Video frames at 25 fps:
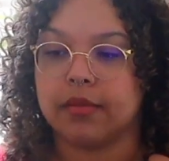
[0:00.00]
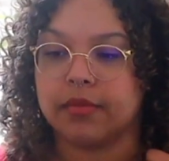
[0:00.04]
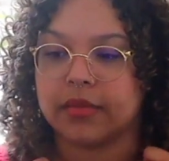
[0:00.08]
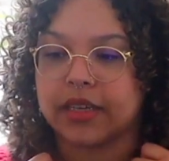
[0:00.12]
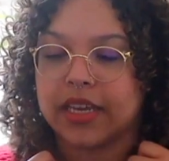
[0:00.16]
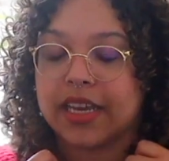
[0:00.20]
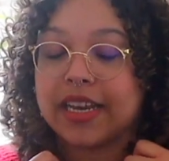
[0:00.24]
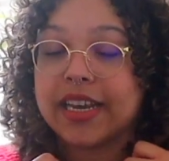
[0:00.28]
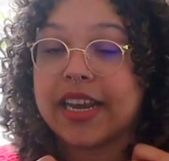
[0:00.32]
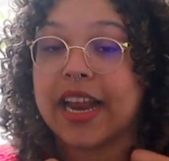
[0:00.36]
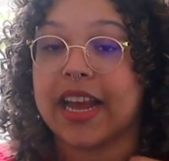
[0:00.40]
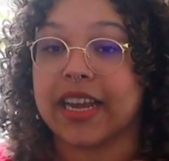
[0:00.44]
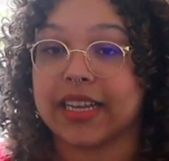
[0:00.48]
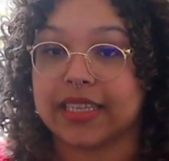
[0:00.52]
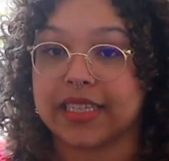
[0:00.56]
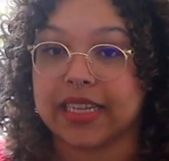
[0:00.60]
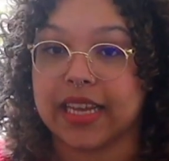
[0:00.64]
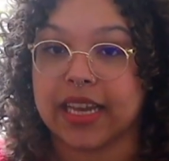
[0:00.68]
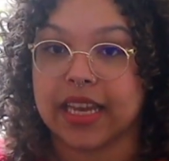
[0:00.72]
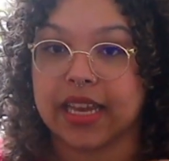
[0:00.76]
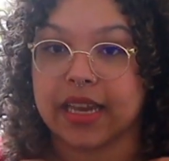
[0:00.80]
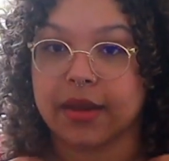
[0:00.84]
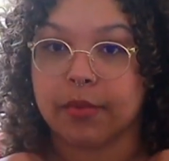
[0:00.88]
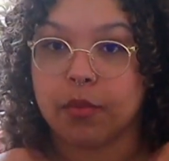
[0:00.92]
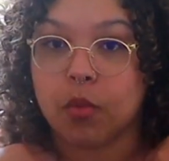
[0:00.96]

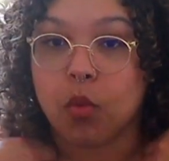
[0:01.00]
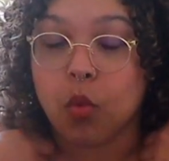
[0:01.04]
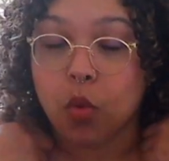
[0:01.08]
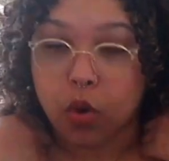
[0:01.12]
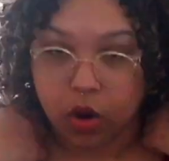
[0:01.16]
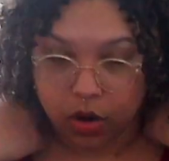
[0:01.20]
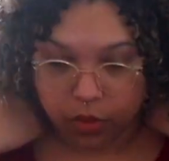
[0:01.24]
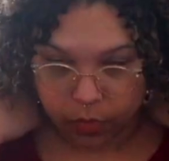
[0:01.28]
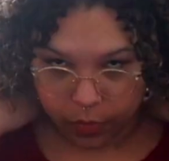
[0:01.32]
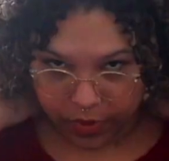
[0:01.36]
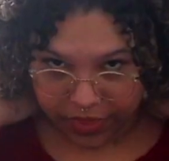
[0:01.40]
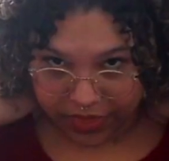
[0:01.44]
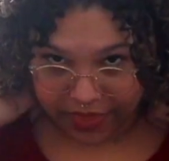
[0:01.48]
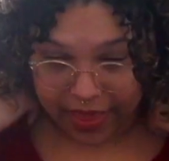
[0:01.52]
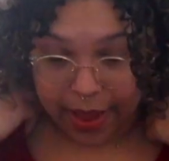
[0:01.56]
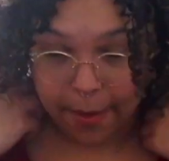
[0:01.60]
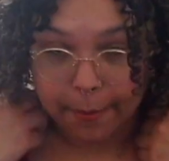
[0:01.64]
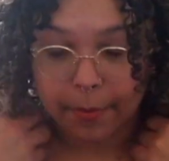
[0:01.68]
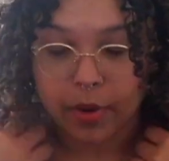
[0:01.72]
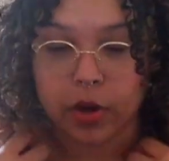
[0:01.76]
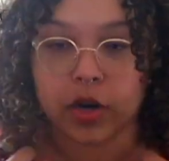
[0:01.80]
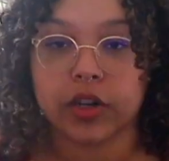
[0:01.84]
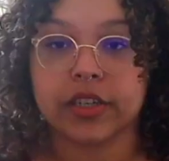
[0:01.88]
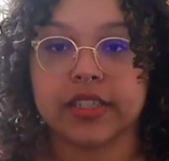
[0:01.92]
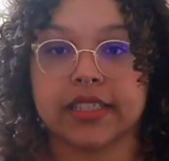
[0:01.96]
connecting more with
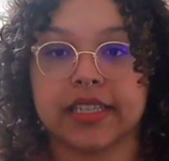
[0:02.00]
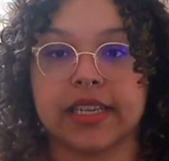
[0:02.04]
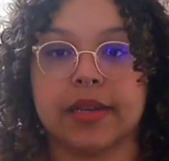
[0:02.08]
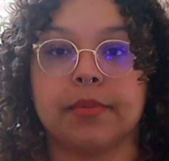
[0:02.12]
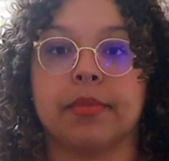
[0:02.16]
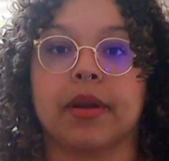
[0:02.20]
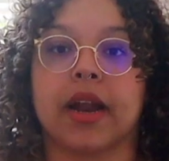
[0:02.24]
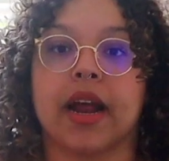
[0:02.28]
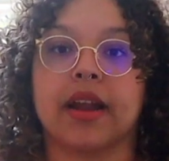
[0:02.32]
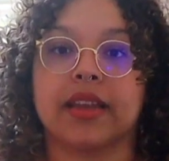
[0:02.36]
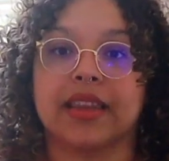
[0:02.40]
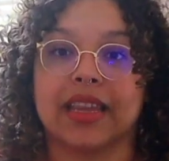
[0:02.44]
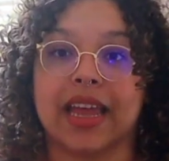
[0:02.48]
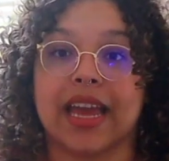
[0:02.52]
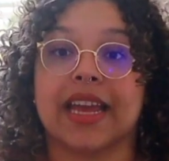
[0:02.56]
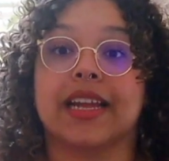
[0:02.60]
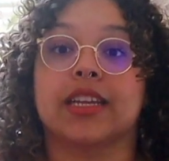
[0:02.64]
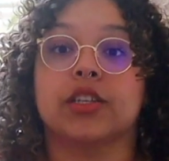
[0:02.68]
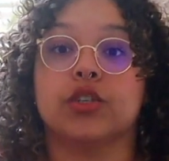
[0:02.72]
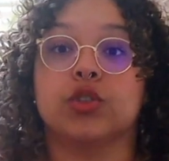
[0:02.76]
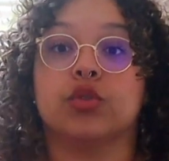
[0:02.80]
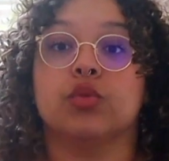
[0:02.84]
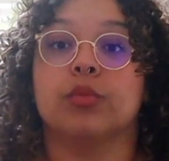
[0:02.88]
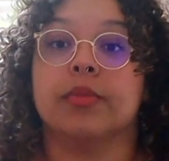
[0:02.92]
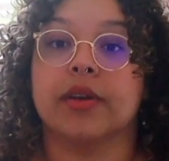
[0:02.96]
that person, but I'd
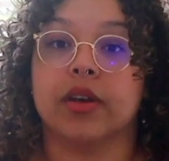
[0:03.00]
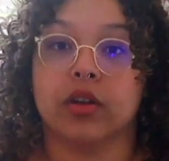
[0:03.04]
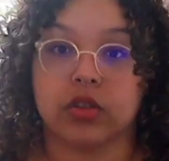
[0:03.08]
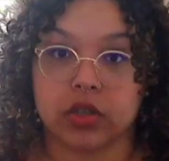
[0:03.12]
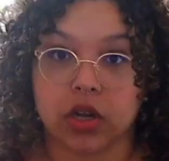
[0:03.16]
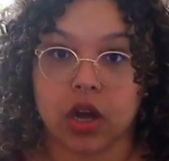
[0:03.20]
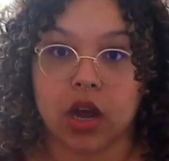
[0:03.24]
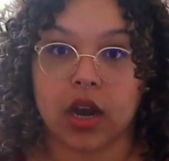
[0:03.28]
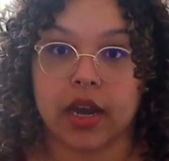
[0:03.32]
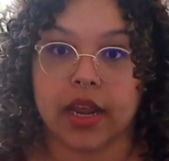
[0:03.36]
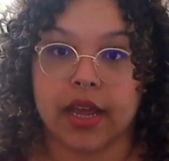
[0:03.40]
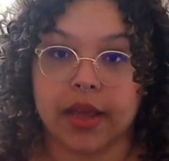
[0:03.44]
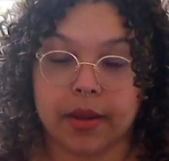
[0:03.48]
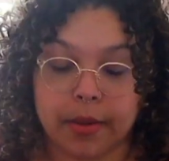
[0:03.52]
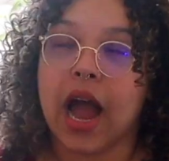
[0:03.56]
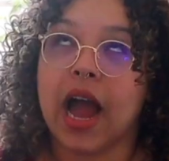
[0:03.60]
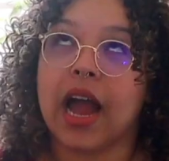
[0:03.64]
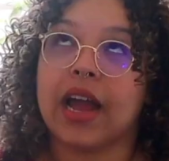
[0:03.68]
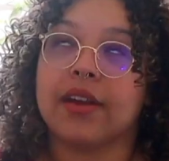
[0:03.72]
like to build on it.